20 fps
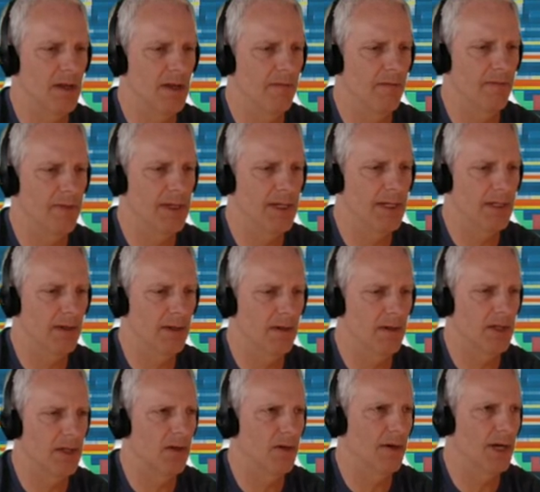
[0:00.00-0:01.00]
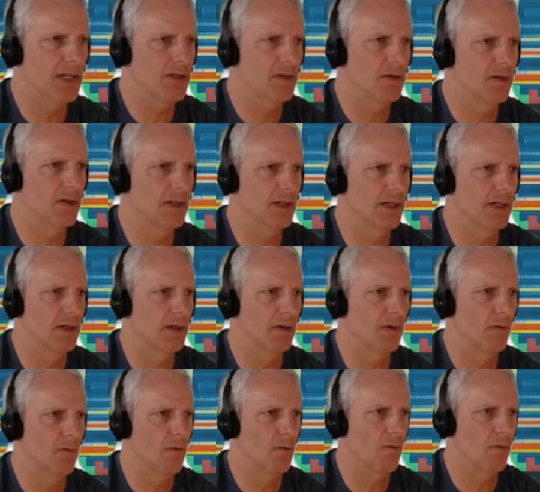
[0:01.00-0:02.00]
If these are the aggressors in
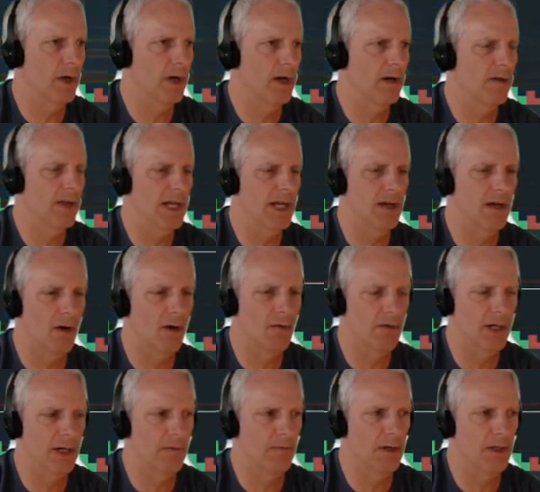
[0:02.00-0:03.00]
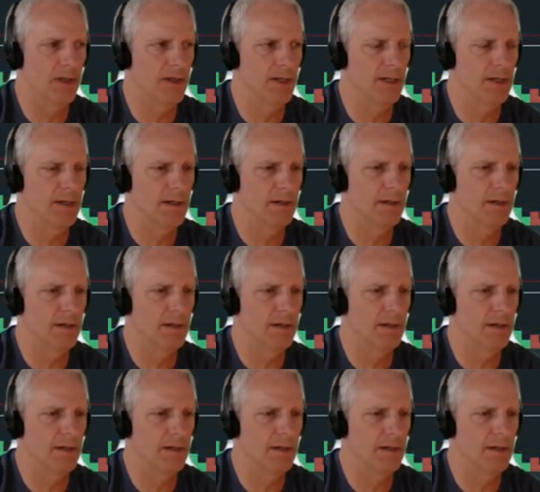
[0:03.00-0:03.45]
here, well, where are they going with it?